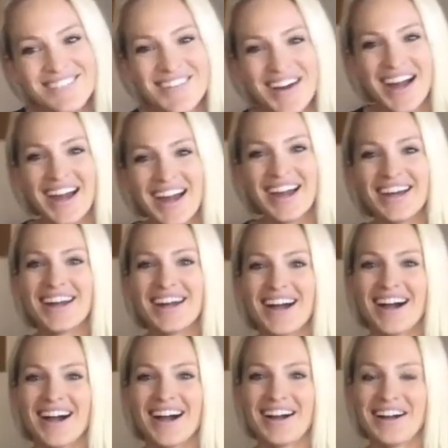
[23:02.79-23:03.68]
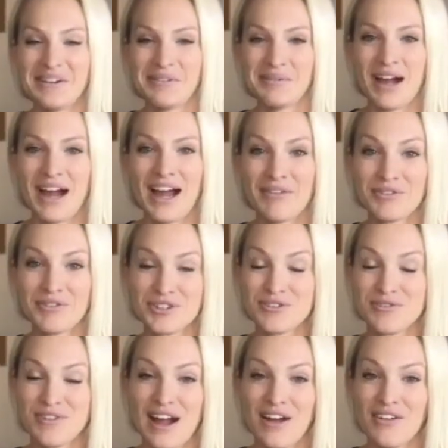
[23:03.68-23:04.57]
but um, I've
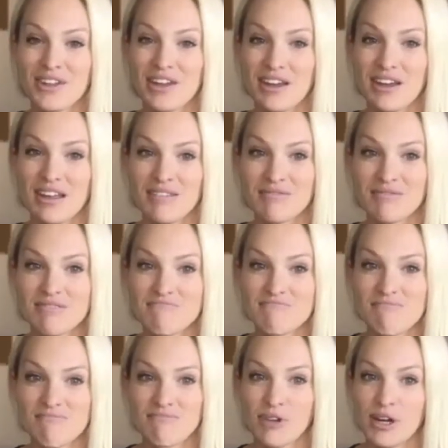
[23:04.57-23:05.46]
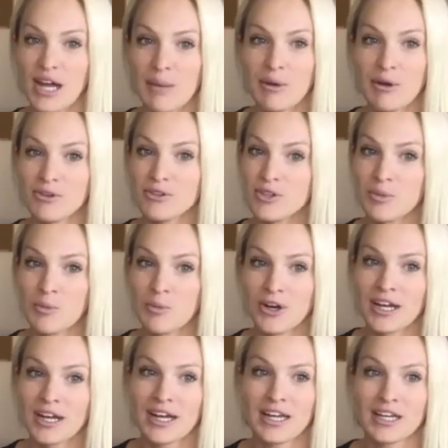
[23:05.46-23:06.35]
just found that when I post in the
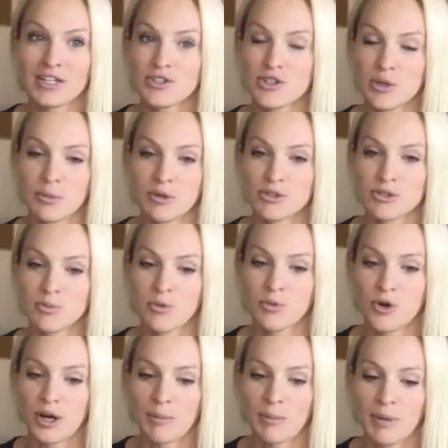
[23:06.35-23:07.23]
morning, I get so much more.